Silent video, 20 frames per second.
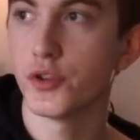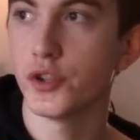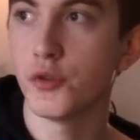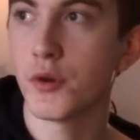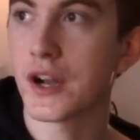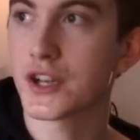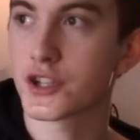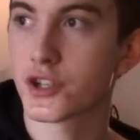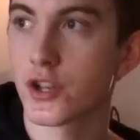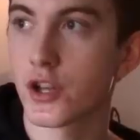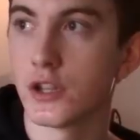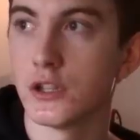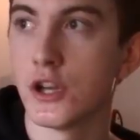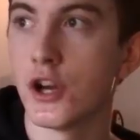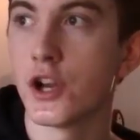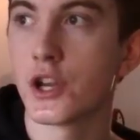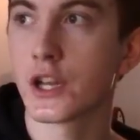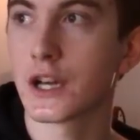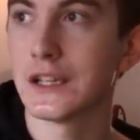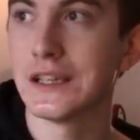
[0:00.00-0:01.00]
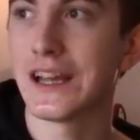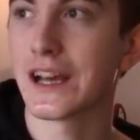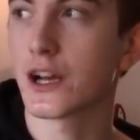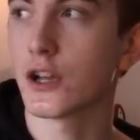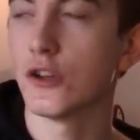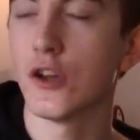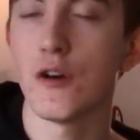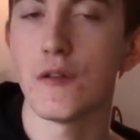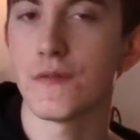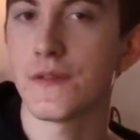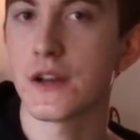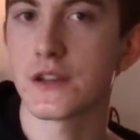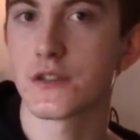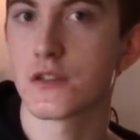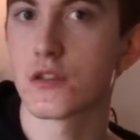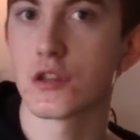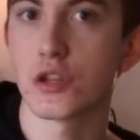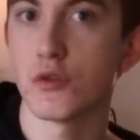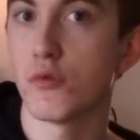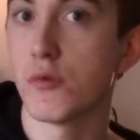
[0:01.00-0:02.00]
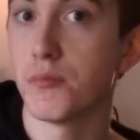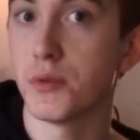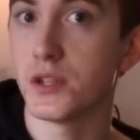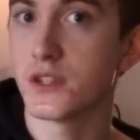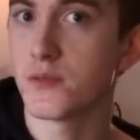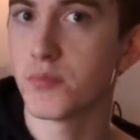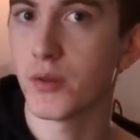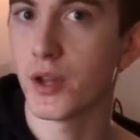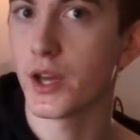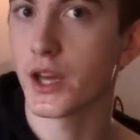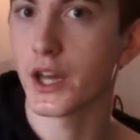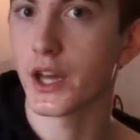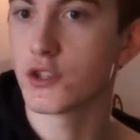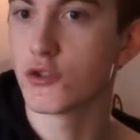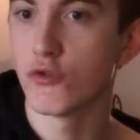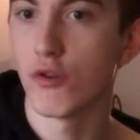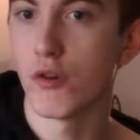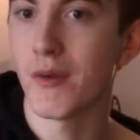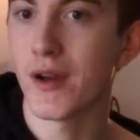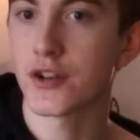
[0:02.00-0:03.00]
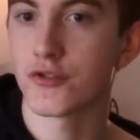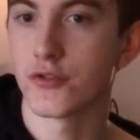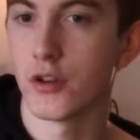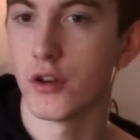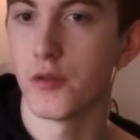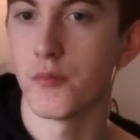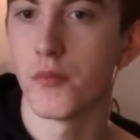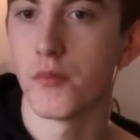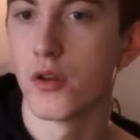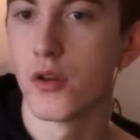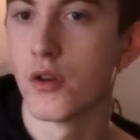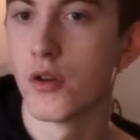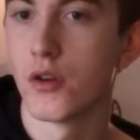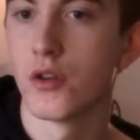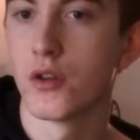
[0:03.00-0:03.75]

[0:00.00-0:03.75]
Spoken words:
You actually are learning a lick a lot faster than you would be to playing it to a metronome. And